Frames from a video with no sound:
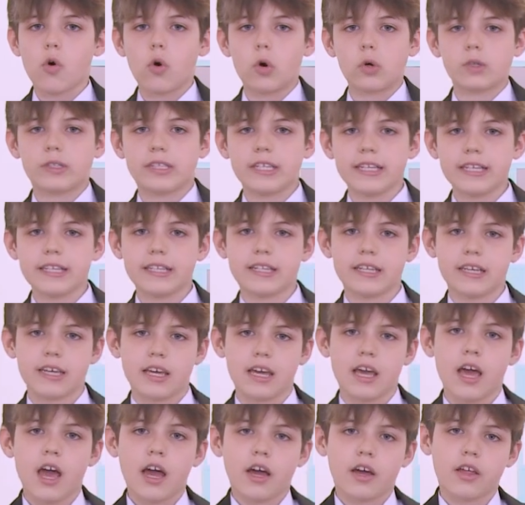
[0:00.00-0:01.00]
or
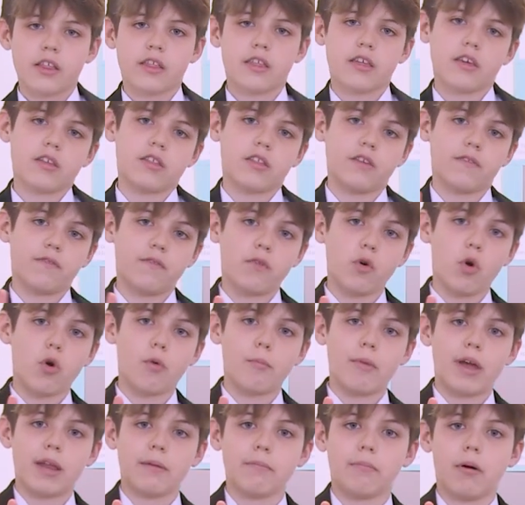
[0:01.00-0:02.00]
DT, consists of four
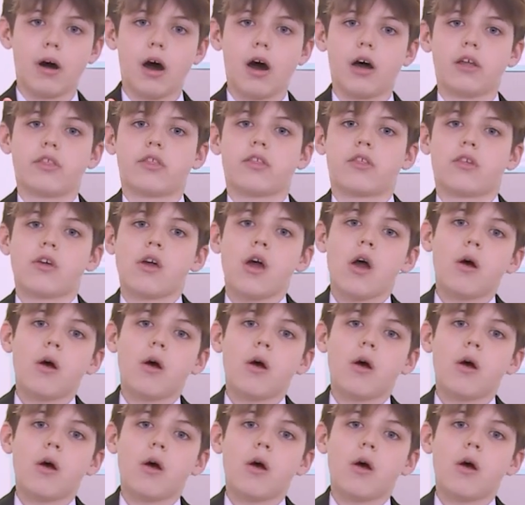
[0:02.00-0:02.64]
main parts.